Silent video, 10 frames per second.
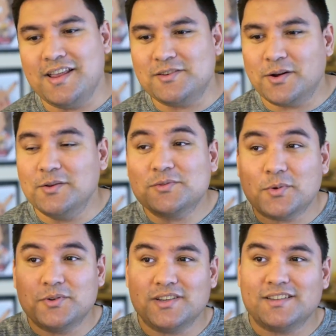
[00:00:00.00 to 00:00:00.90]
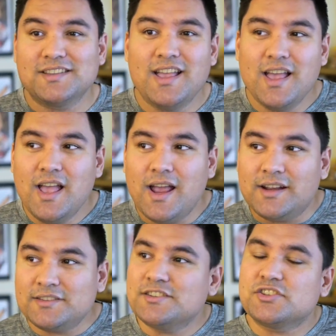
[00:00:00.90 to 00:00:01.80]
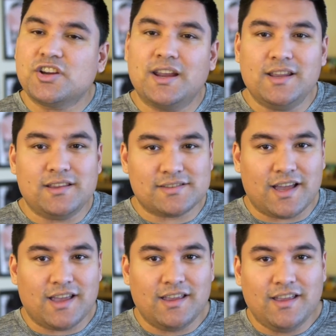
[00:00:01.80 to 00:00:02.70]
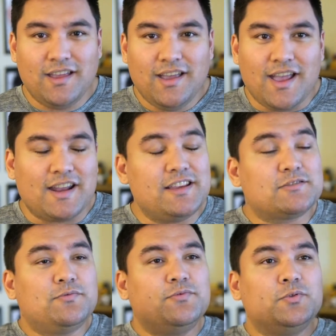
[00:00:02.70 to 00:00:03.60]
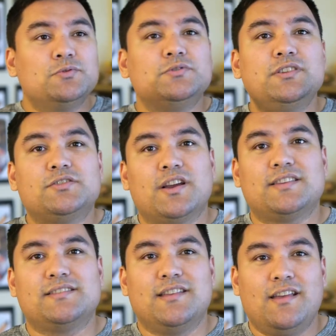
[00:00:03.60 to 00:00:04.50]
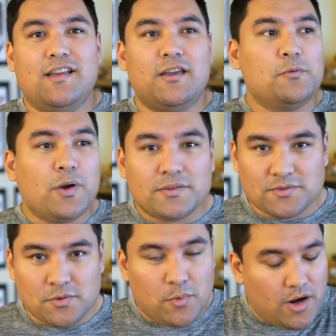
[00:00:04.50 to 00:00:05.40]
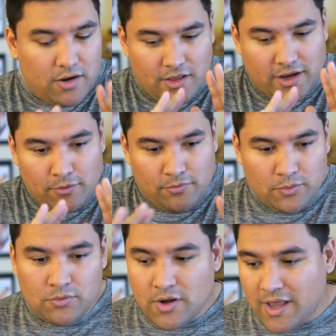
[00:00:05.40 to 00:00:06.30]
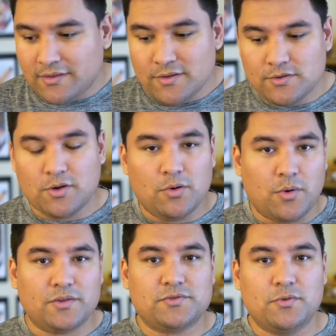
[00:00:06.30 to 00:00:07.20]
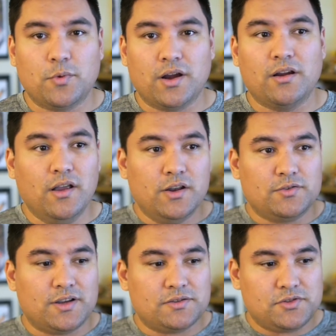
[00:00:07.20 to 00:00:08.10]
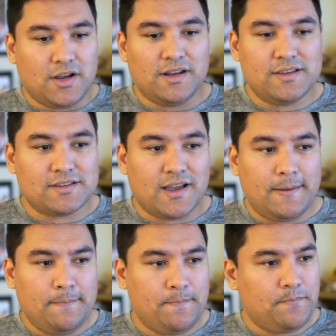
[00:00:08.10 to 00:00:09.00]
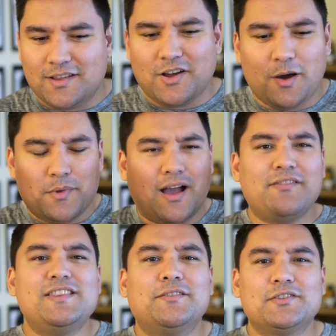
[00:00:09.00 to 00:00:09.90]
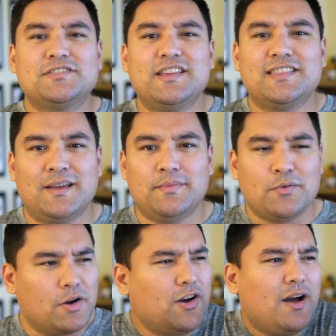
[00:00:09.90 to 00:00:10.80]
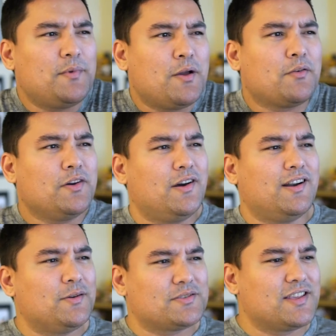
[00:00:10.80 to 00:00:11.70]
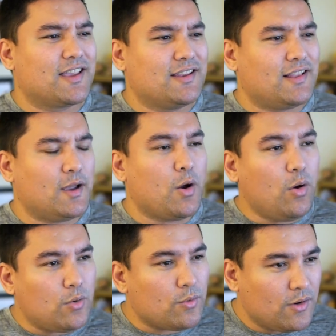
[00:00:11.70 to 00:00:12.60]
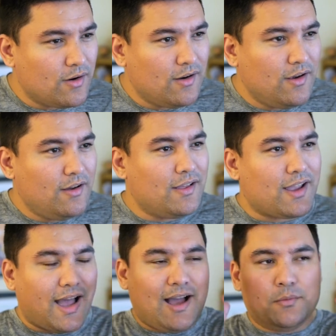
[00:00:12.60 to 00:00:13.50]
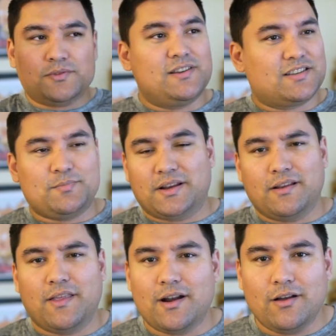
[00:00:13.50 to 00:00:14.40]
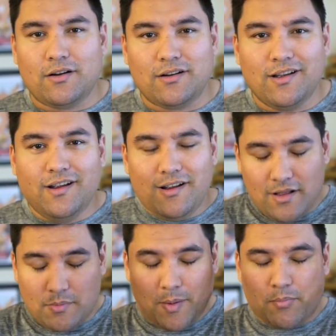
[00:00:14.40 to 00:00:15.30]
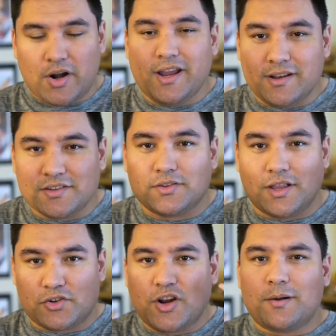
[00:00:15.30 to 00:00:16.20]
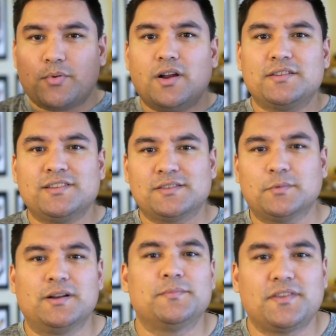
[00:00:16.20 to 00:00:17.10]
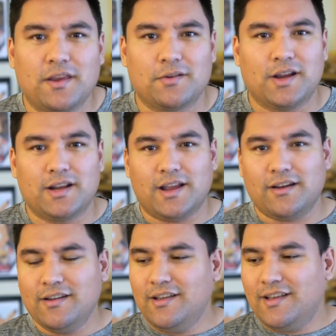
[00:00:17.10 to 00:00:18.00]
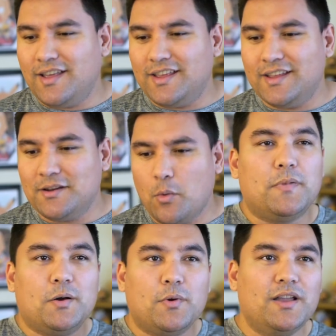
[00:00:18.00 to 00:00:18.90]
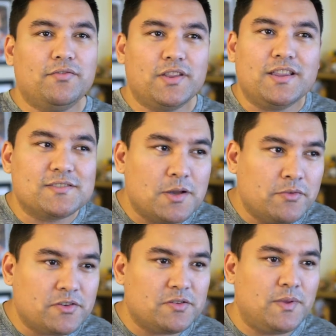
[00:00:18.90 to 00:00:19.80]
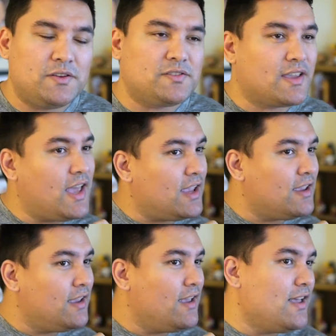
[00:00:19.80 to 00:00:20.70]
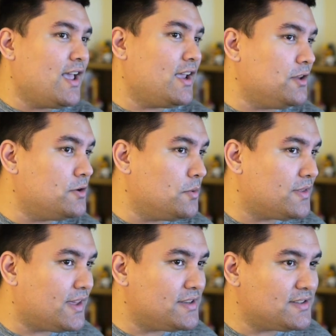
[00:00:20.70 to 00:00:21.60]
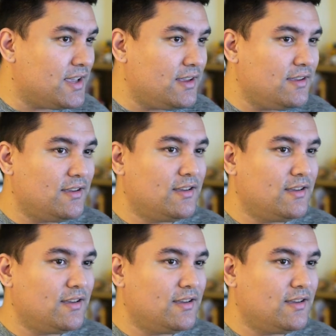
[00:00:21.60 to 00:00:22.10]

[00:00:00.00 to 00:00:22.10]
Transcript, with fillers: he turns towards us and it's this Chinese guy, and he's fully dressed in Western wear, like a full head to toe Western wear dressed Chinese guy. It caught me. I'd never seen that before. It caught me off guard. I was thinking like, oh, like I wasn't expecting that at all. My brain is like trying to process what I'm seeing right now, and my wife leans over to me. And she's like, hey, hey, do you know what they say?